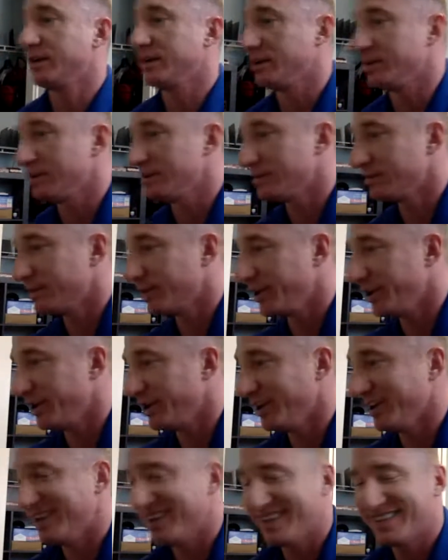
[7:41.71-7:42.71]
it is. There
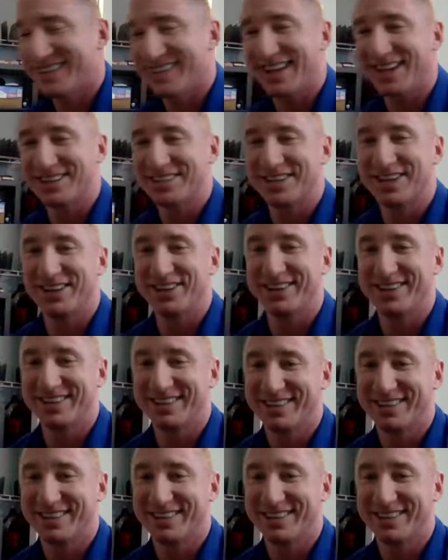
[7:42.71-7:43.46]
you go. Thanks, Elliot.